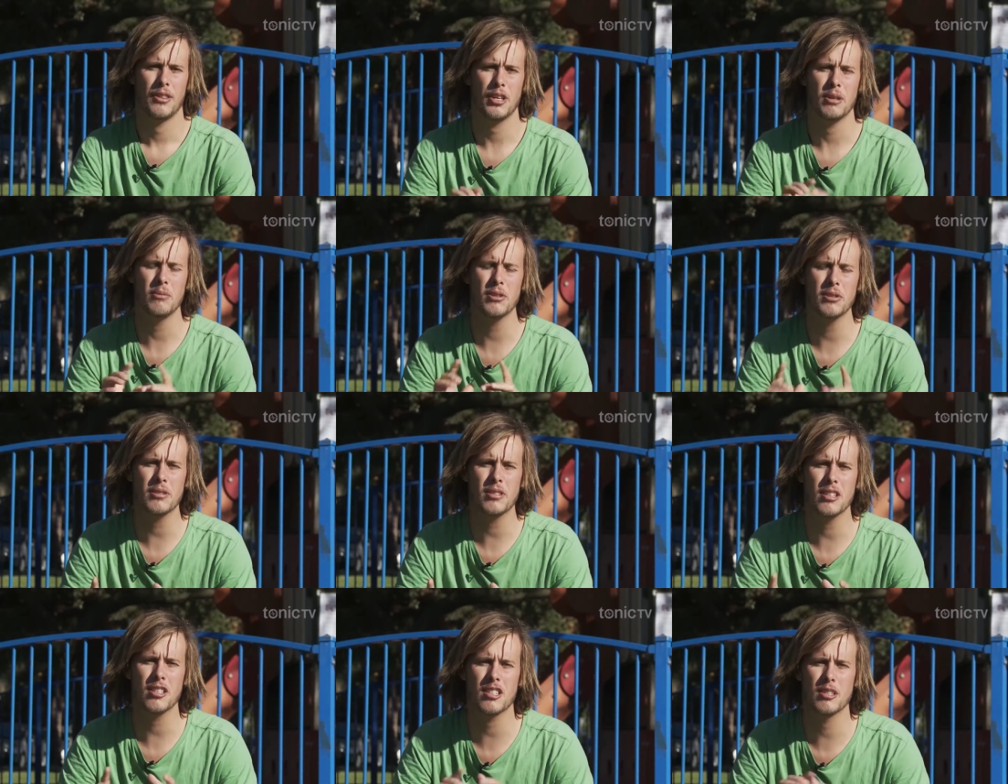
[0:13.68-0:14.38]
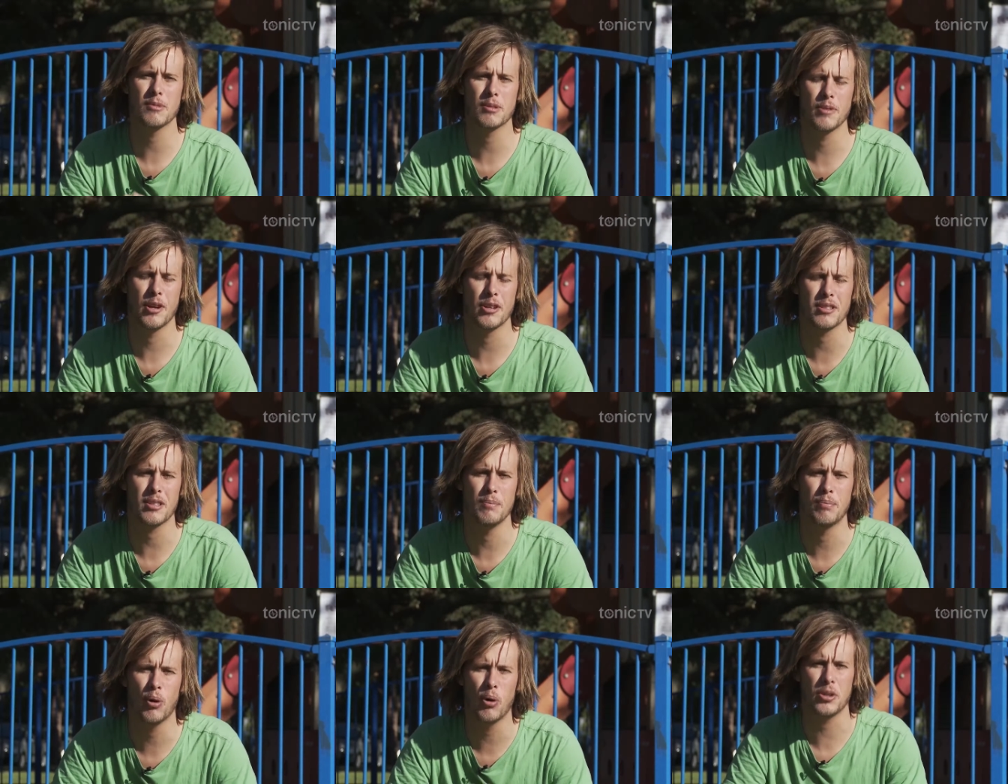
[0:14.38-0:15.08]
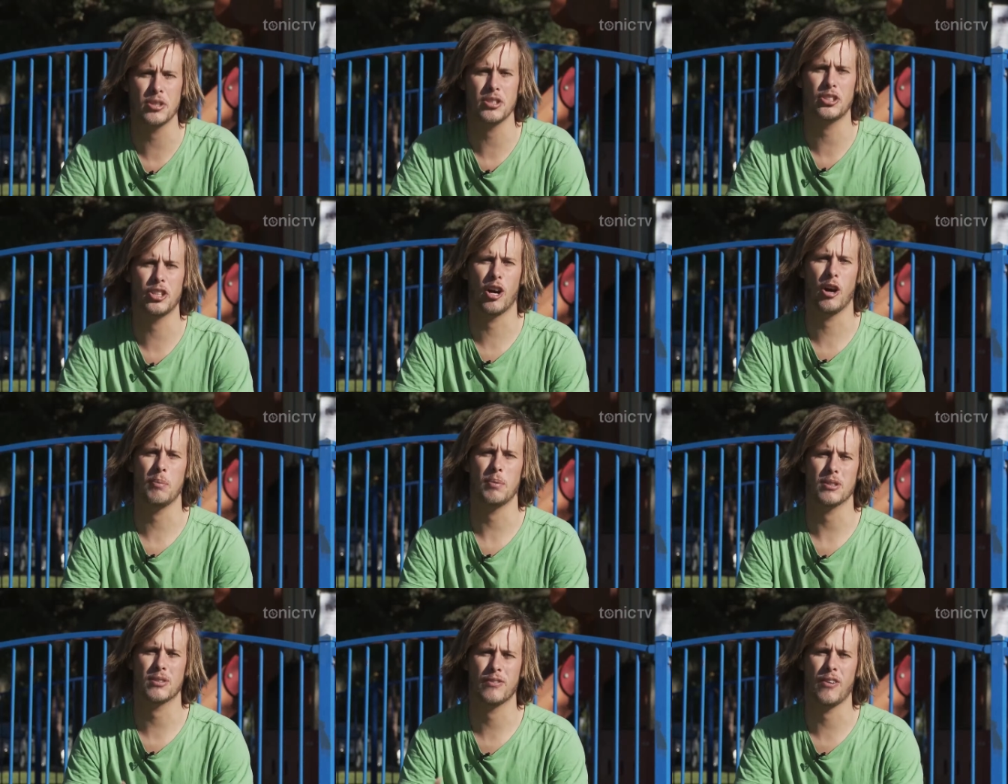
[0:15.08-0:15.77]
The immune system's most important
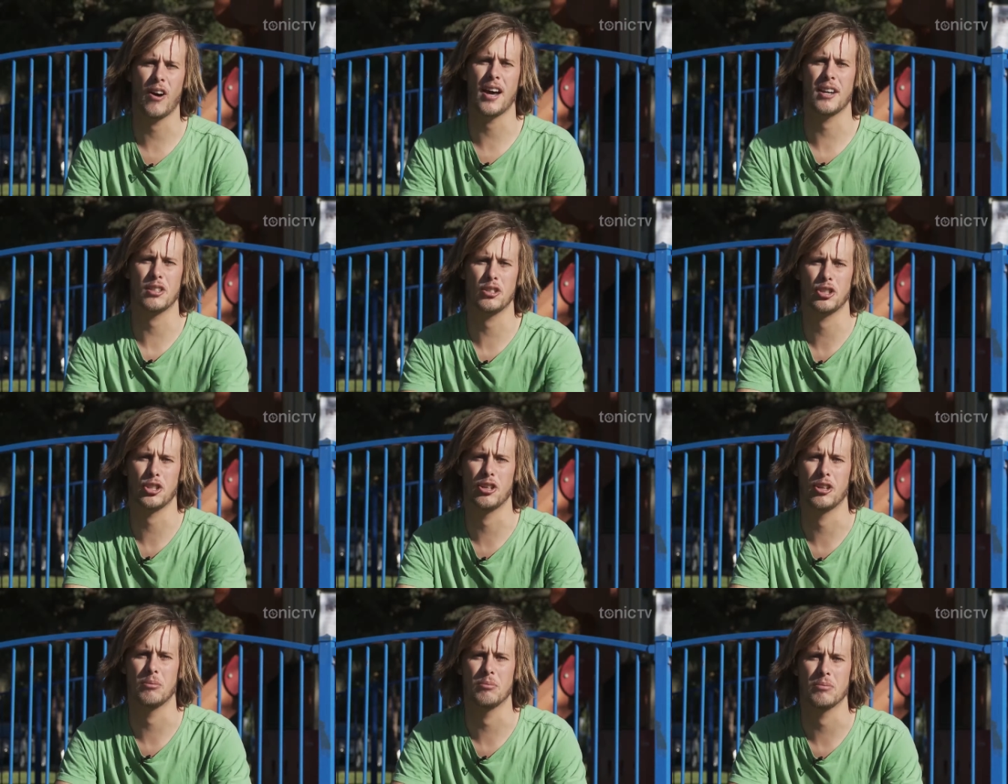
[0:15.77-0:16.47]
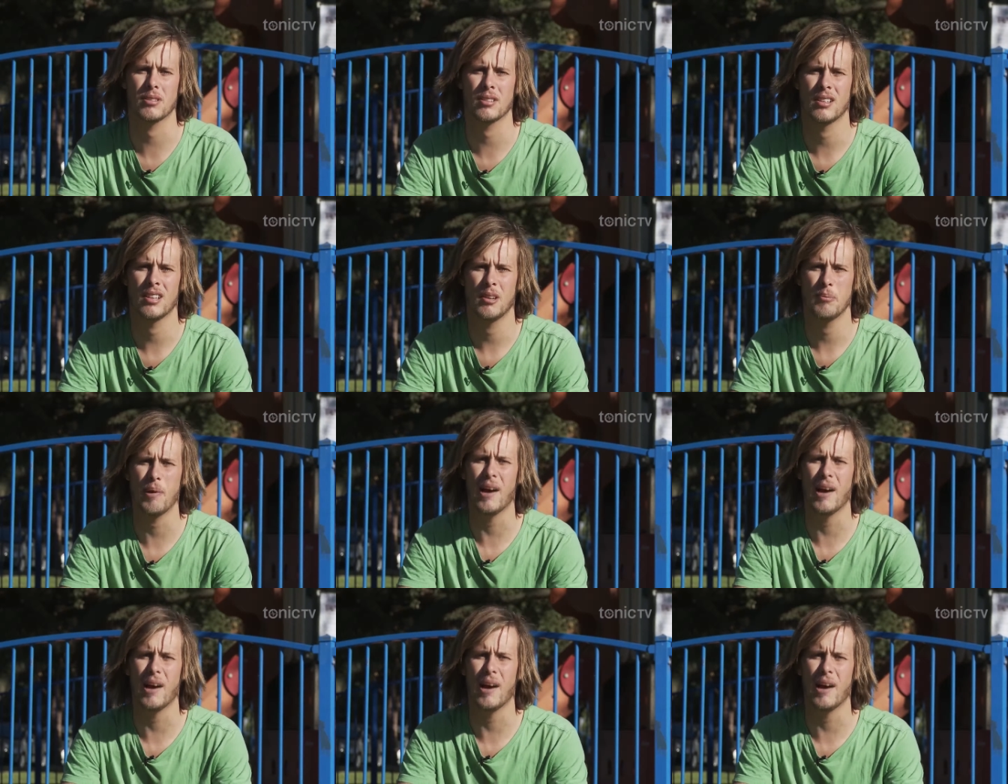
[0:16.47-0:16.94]
job is fighting germs.